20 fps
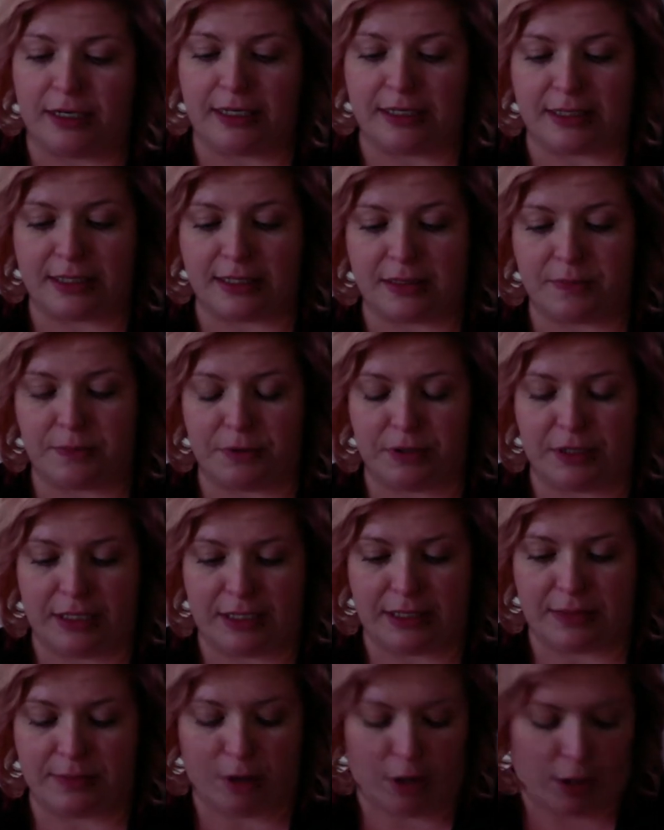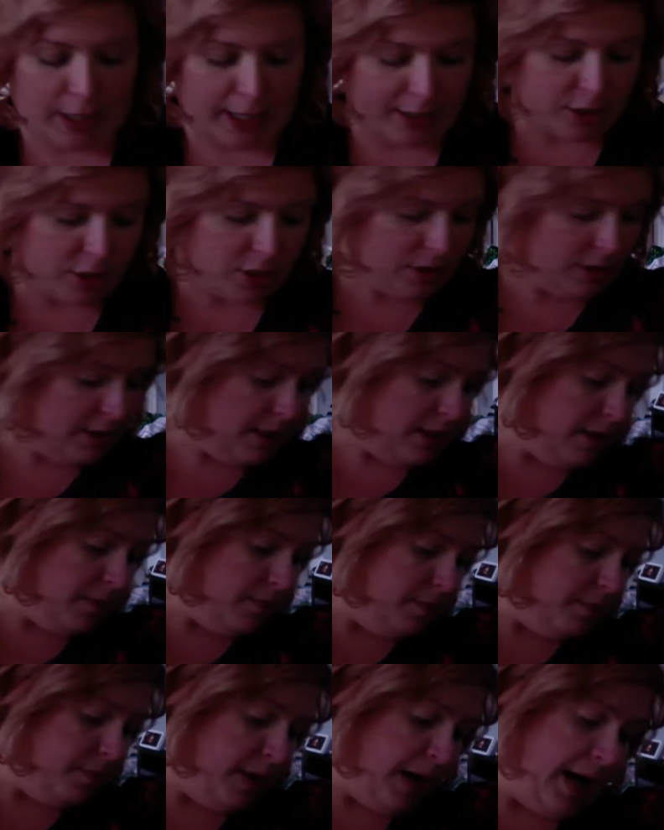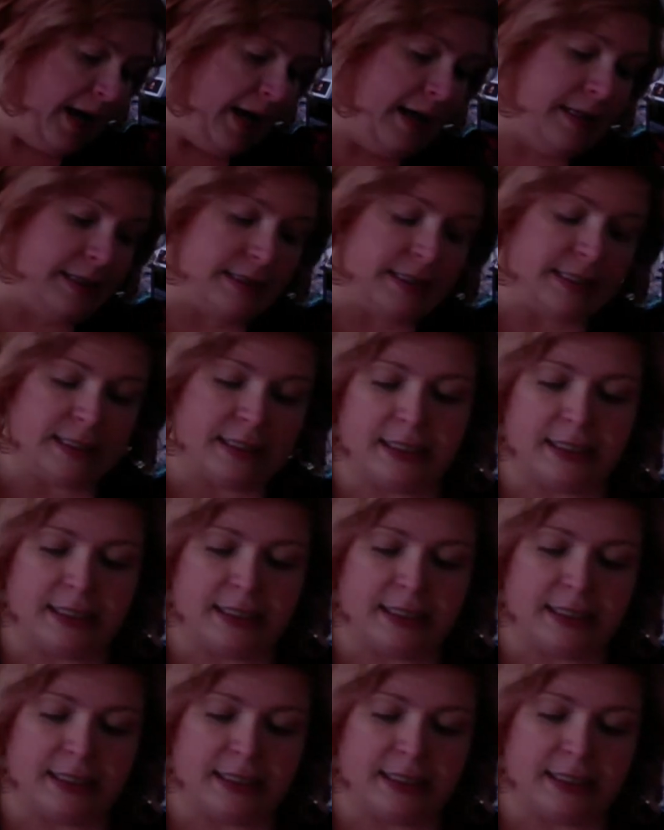It's pretty small actually, but